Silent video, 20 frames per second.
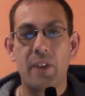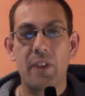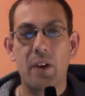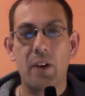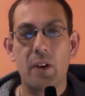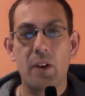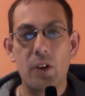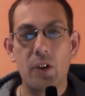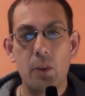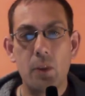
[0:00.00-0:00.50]

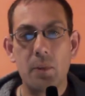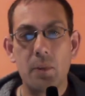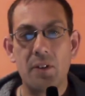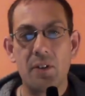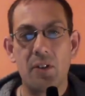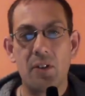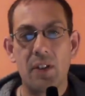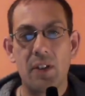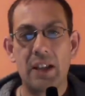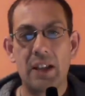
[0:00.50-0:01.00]
There are a number
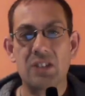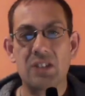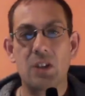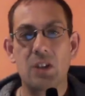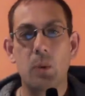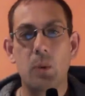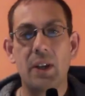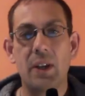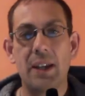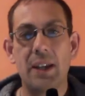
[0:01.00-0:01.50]
of things
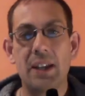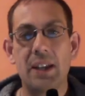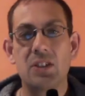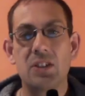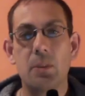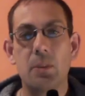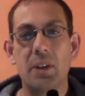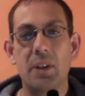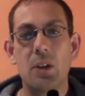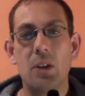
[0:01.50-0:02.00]
that we need
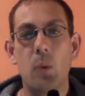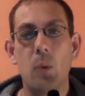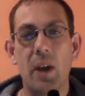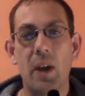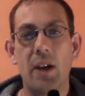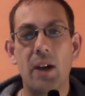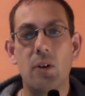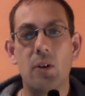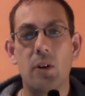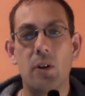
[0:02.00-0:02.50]
to be
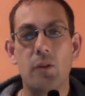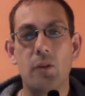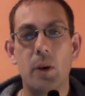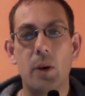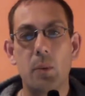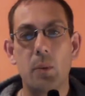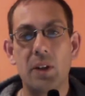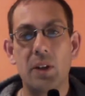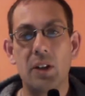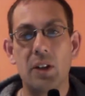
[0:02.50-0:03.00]
aware of
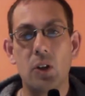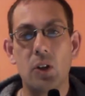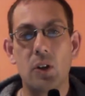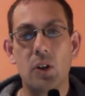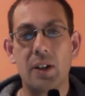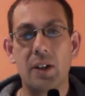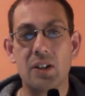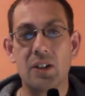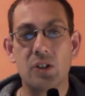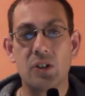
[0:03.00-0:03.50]
when we
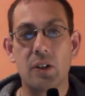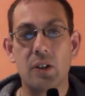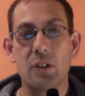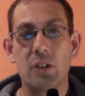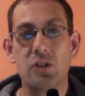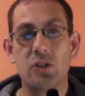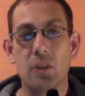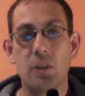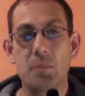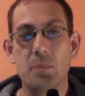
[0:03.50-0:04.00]
look at
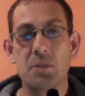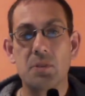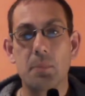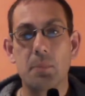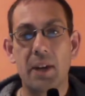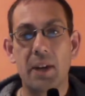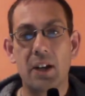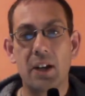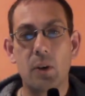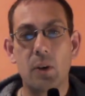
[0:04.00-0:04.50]
Donald Trump's
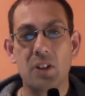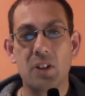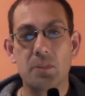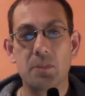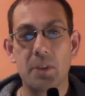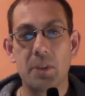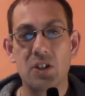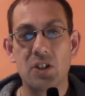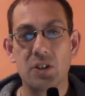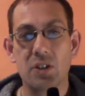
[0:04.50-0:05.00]

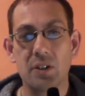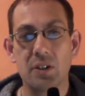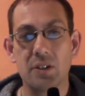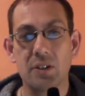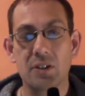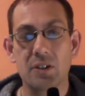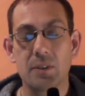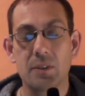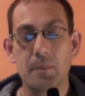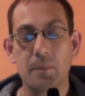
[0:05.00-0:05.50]

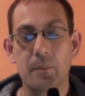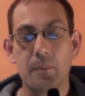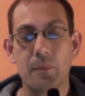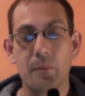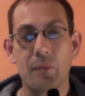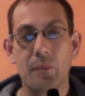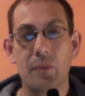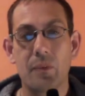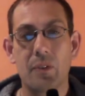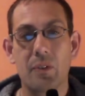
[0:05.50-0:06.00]
microexpressions.
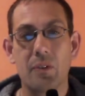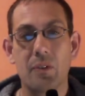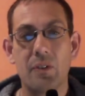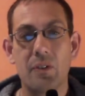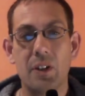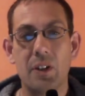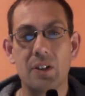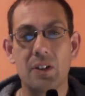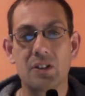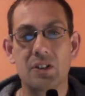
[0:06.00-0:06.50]

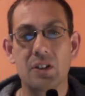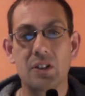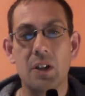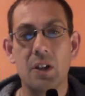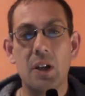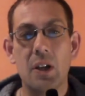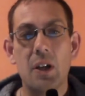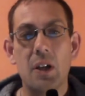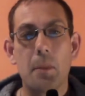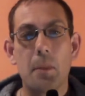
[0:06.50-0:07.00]
First,
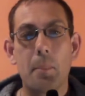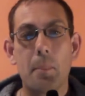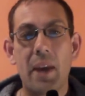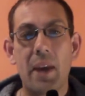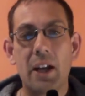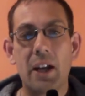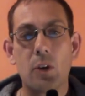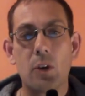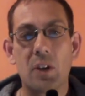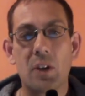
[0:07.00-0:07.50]

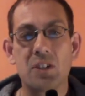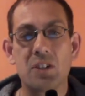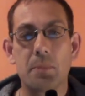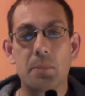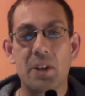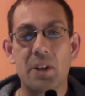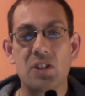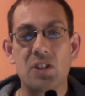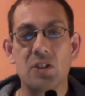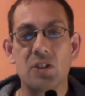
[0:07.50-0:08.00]

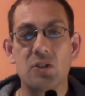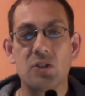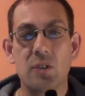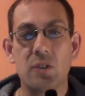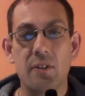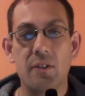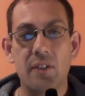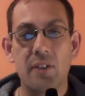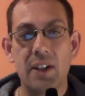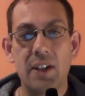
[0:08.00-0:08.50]
microexpressions
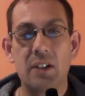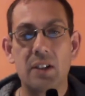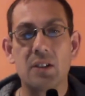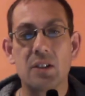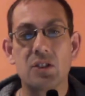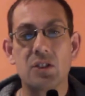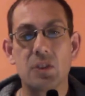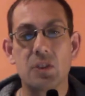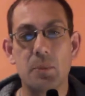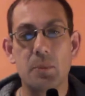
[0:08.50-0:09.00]

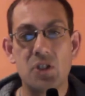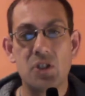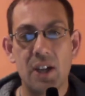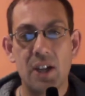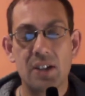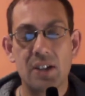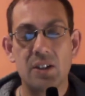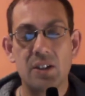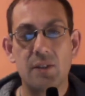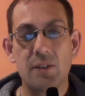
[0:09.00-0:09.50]
reveal
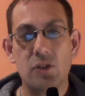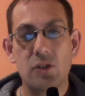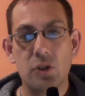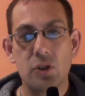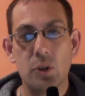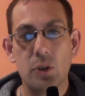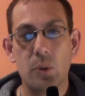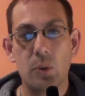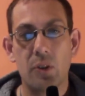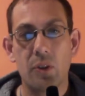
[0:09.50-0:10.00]
subjective
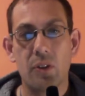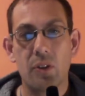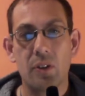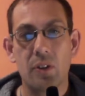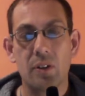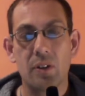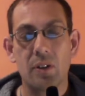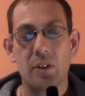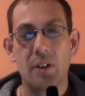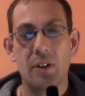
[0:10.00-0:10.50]
truth
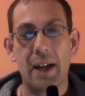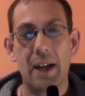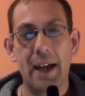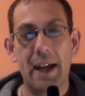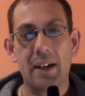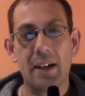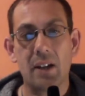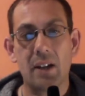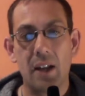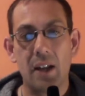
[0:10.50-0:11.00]

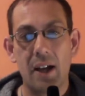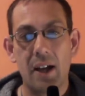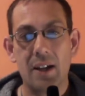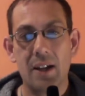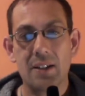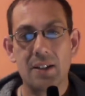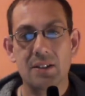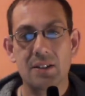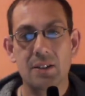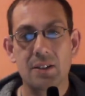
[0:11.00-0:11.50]
and
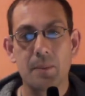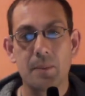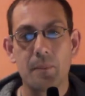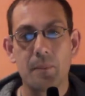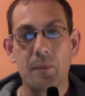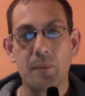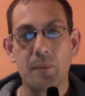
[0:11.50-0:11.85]
lies.